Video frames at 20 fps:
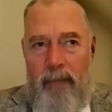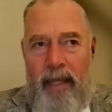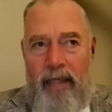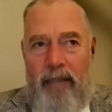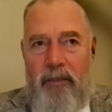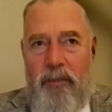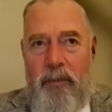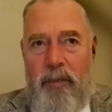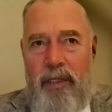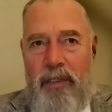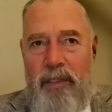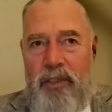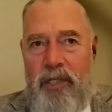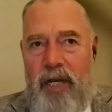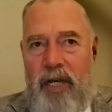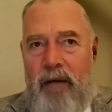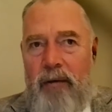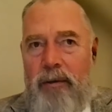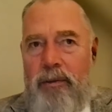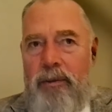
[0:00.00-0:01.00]
has been a
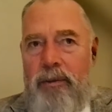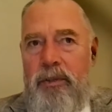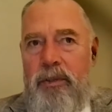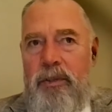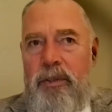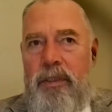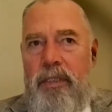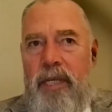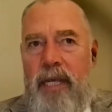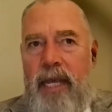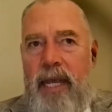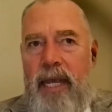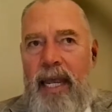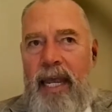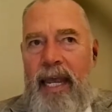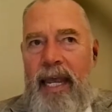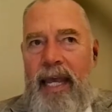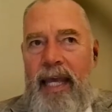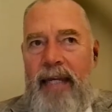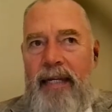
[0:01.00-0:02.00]
challenge,
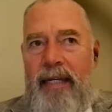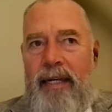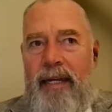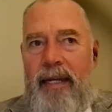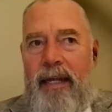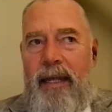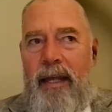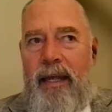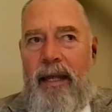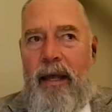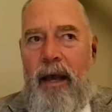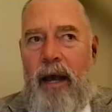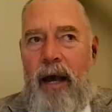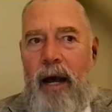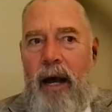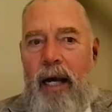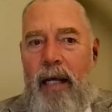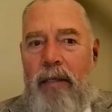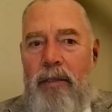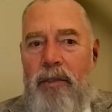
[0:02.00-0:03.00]
and
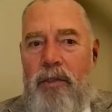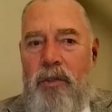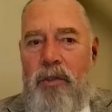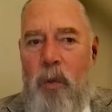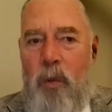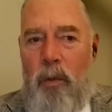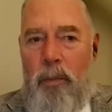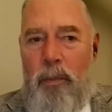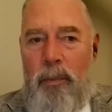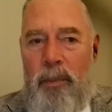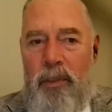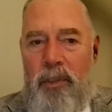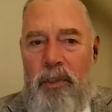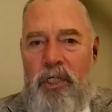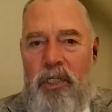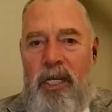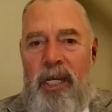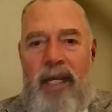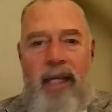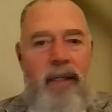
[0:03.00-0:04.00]
I so
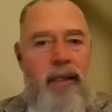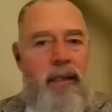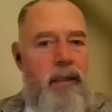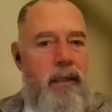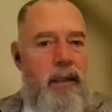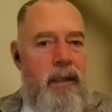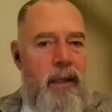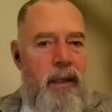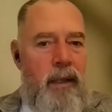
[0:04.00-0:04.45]
appreciate,